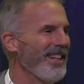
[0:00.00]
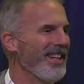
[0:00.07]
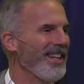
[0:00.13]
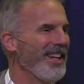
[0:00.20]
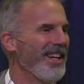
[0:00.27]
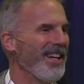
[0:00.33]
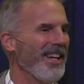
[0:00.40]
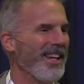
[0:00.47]

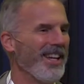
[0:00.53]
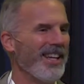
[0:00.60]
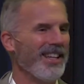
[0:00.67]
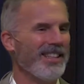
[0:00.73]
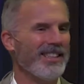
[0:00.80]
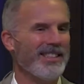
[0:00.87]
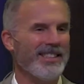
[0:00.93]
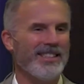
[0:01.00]

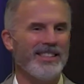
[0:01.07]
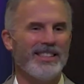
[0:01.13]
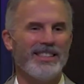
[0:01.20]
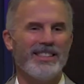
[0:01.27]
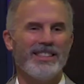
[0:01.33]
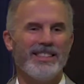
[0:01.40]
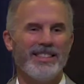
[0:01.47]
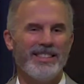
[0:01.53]

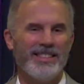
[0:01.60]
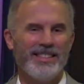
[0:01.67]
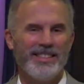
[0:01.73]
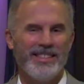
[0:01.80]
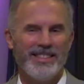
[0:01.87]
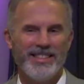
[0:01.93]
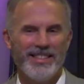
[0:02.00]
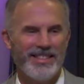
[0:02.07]

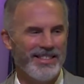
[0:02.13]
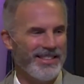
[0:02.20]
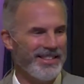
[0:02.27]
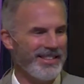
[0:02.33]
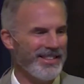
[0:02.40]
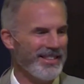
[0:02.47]
No one is speaking in this clip.